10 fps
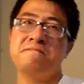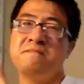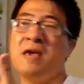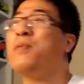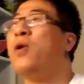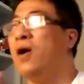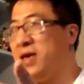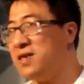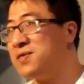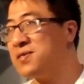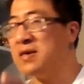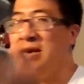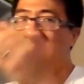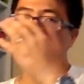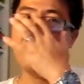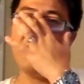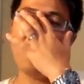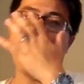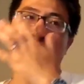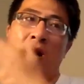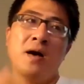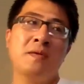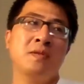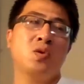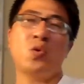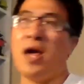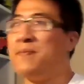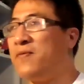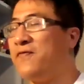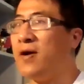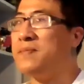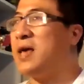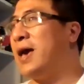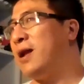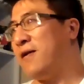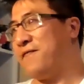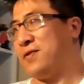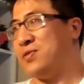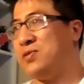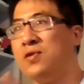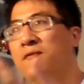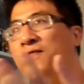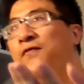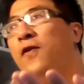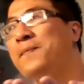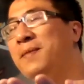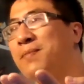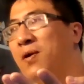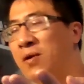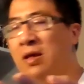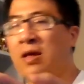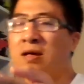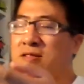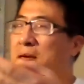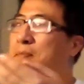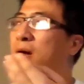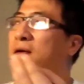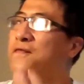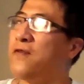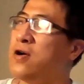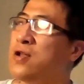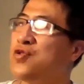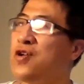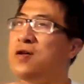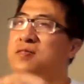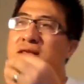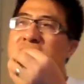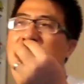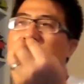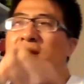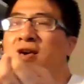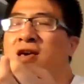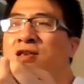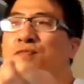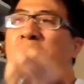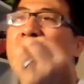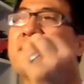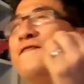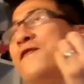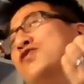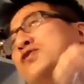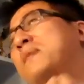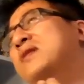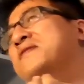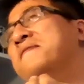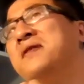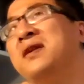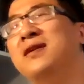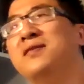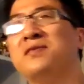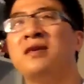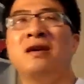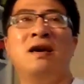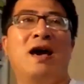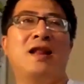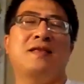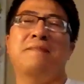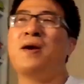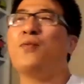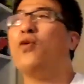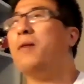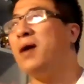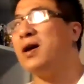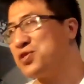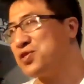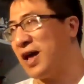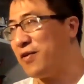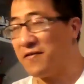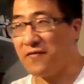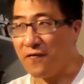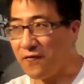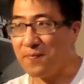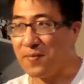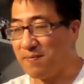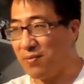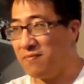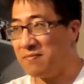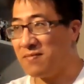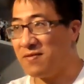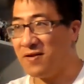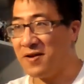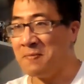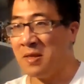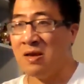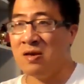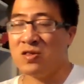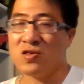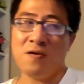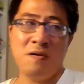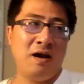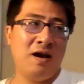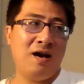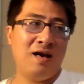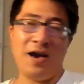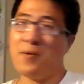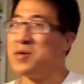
employees and 1 rep from the head office. So 4 people. They bought a furniture, they signed a lease, paid the first month of lease, and they pay 1 month's salary for 4 people, right? So I